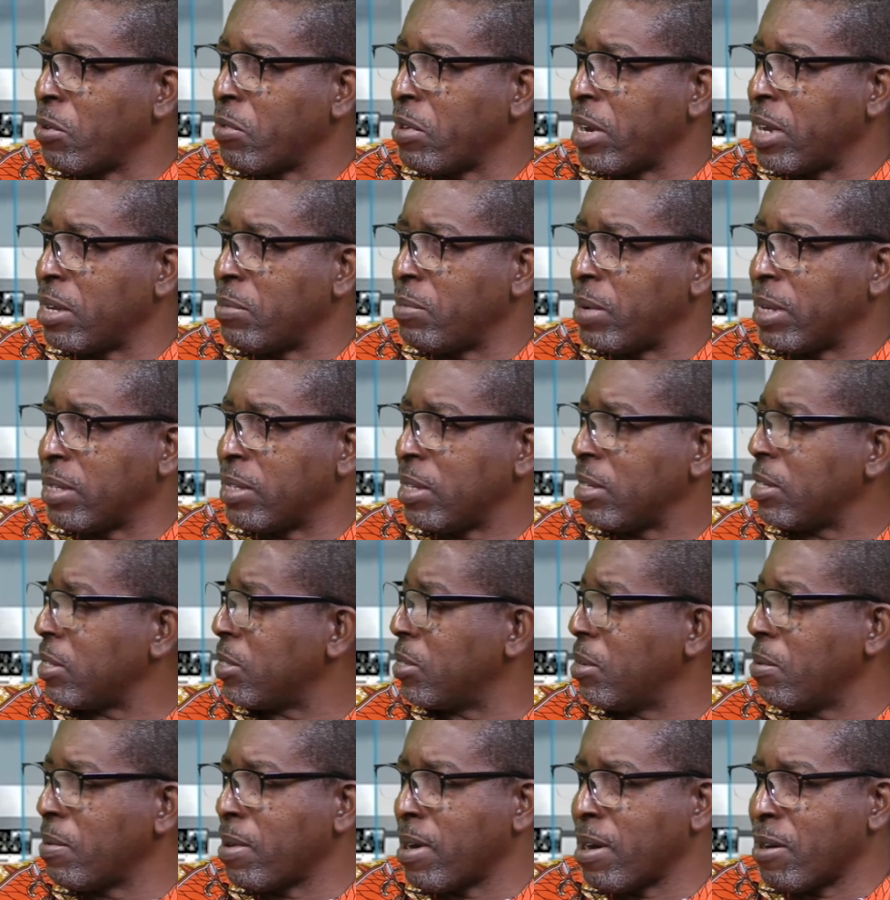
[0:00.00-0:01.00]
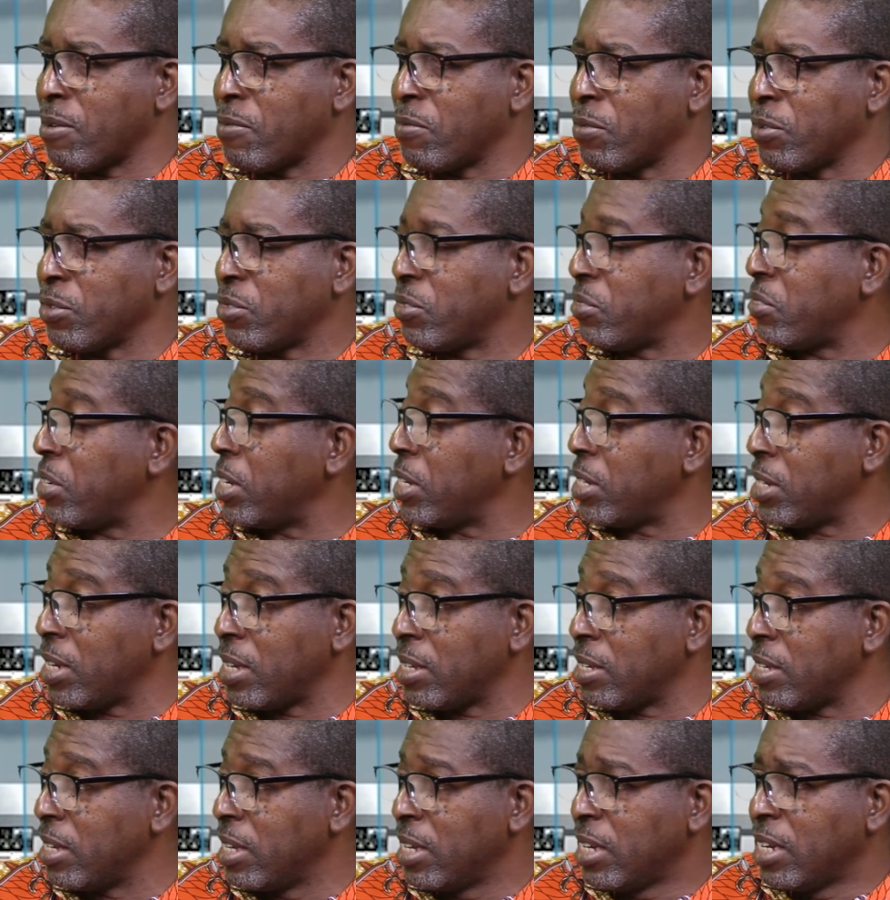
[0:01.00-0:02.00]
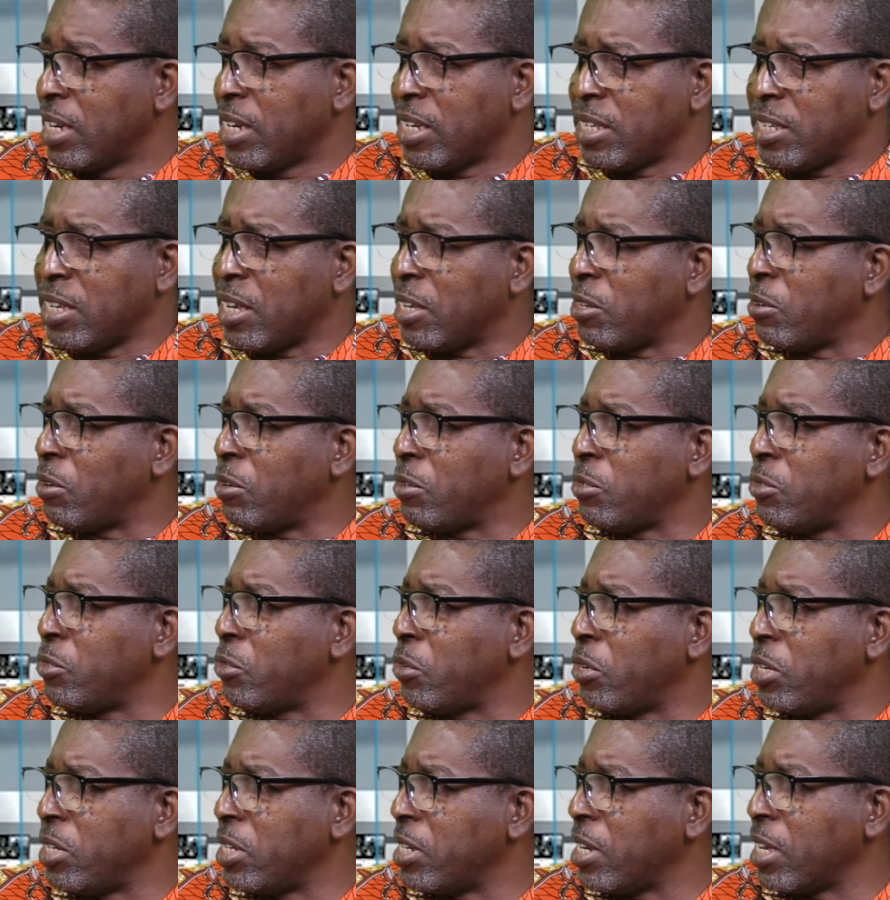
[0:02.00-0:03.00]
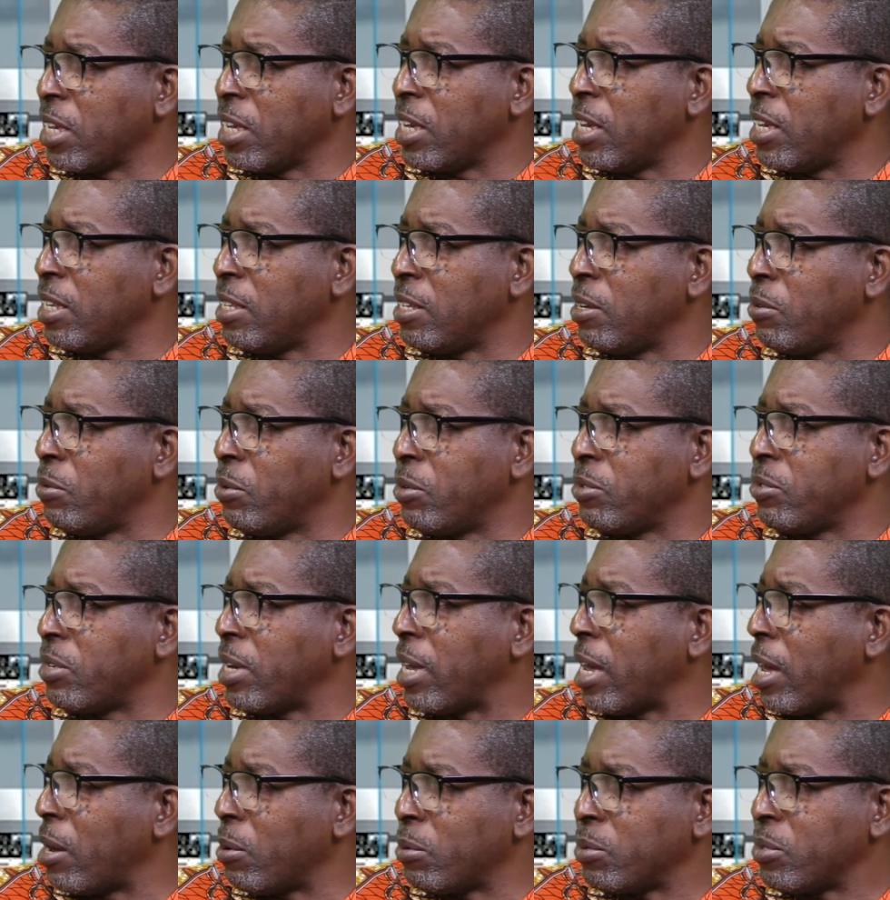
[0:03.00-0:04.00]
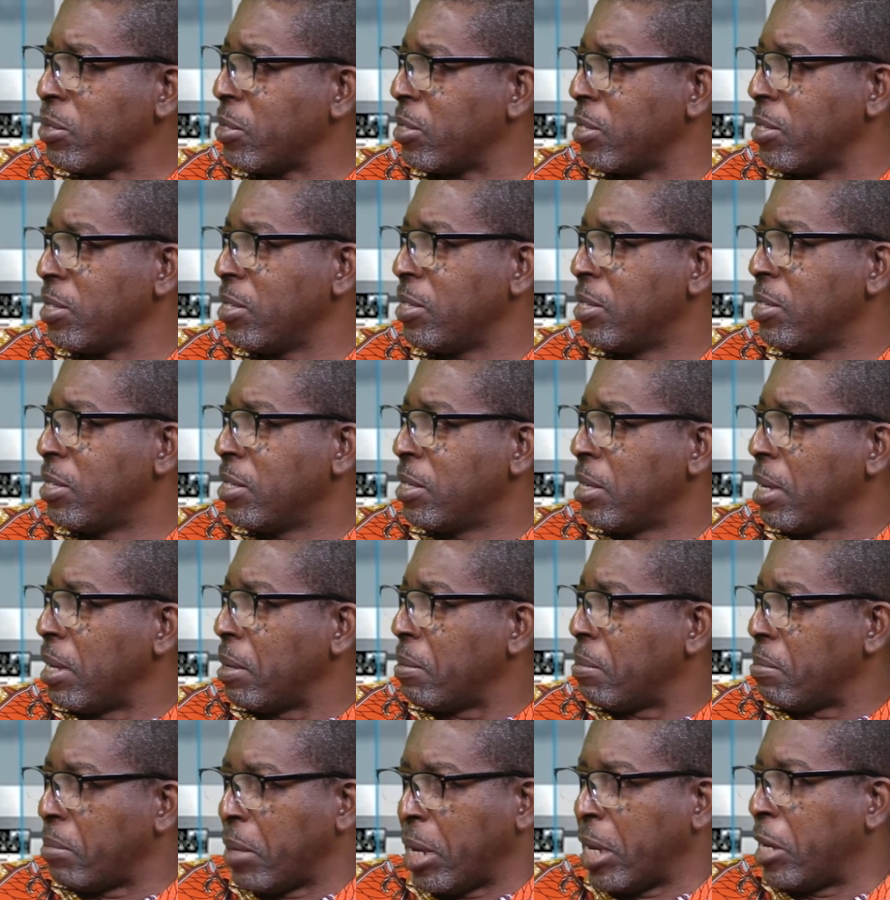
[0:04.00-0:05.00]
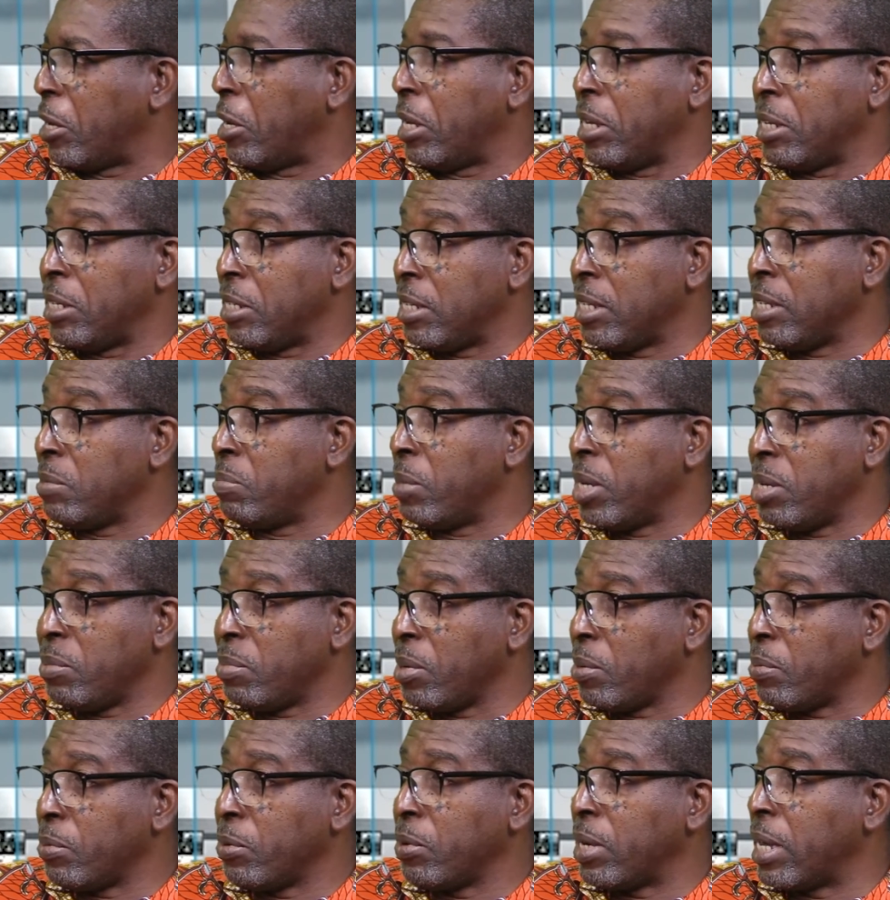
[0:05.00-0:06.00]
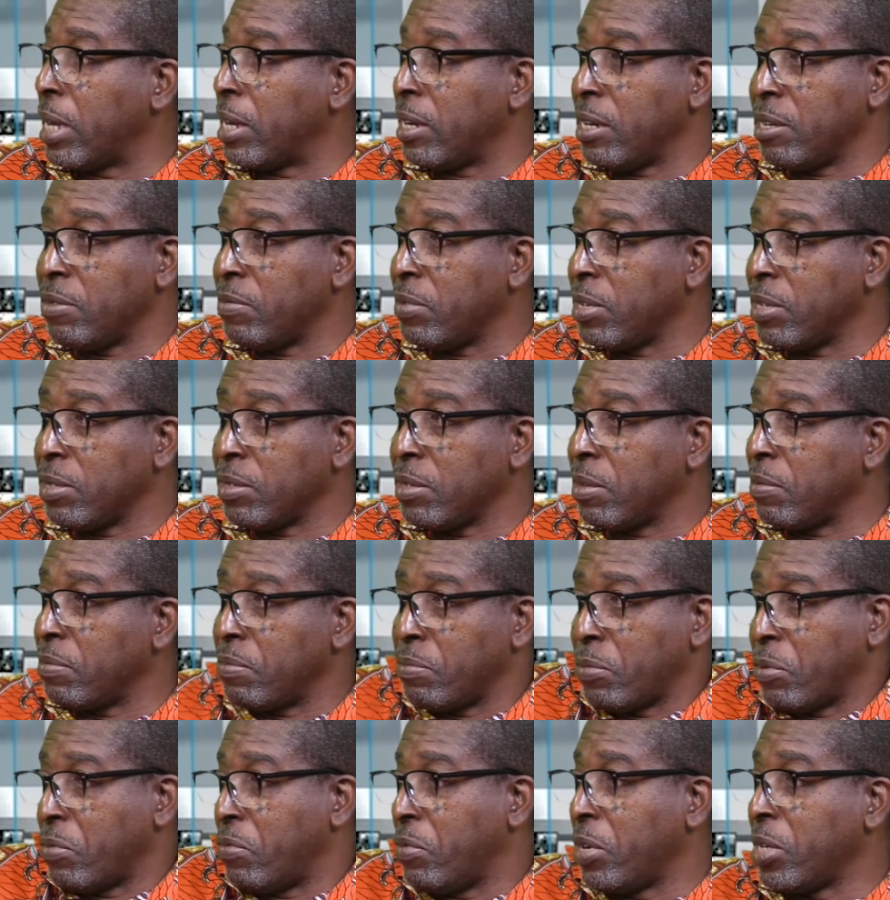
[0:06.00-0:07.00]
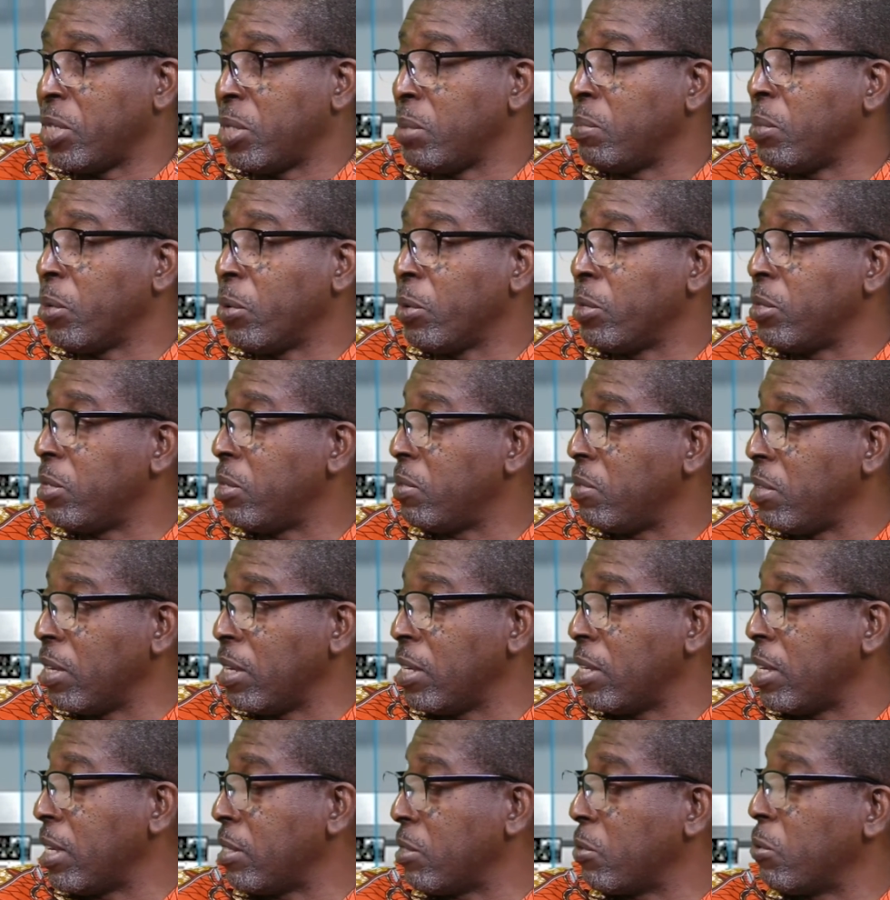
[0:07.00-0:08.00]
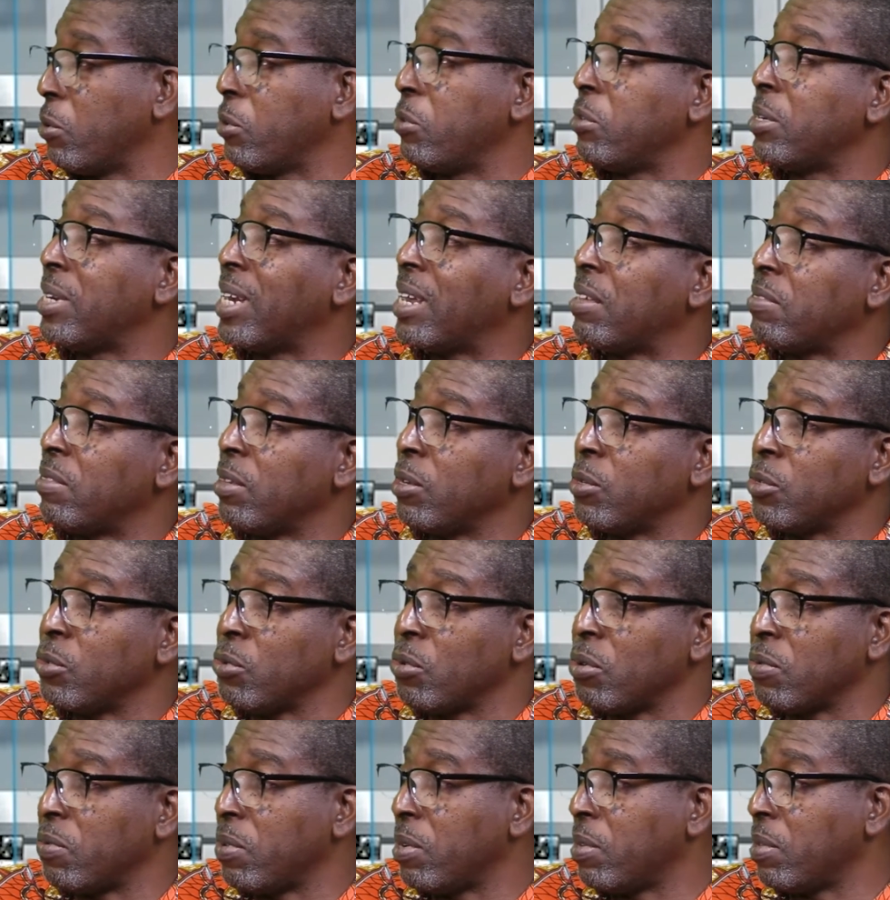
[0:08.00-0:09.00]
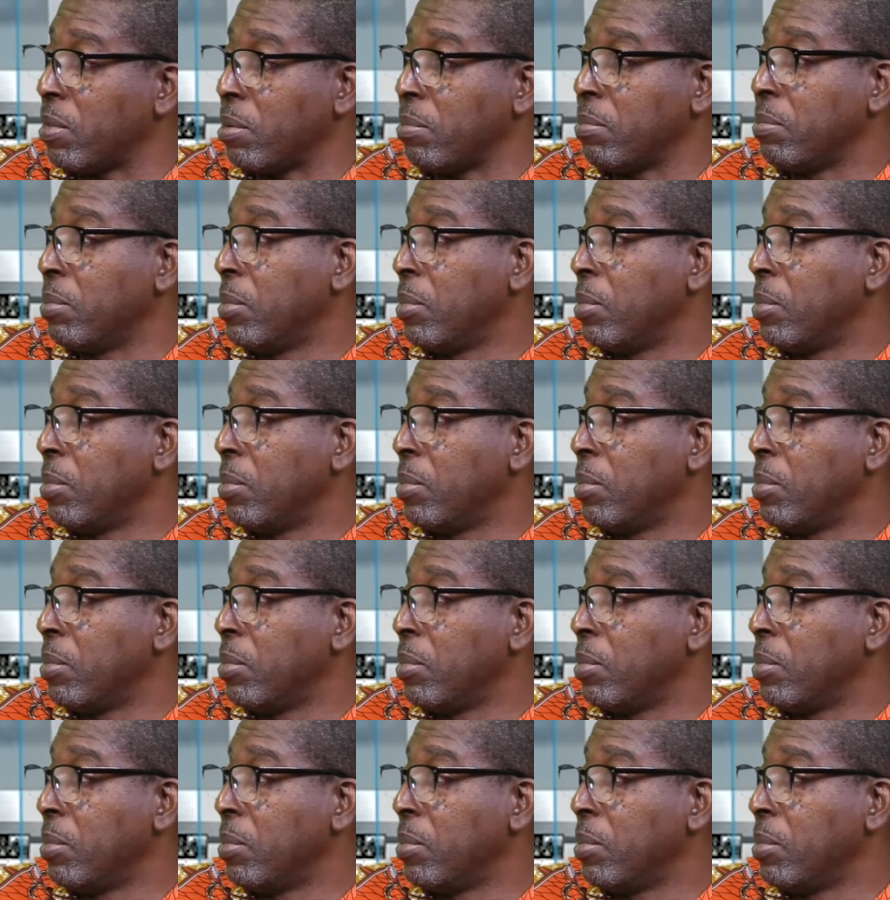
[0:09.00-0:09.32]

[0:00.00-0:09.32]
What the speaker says: all right, but they're somehow frustrated, they're not enjoying it again, they want out? And indeed, many people are leaving the profession because they think it has got nothing to offer them.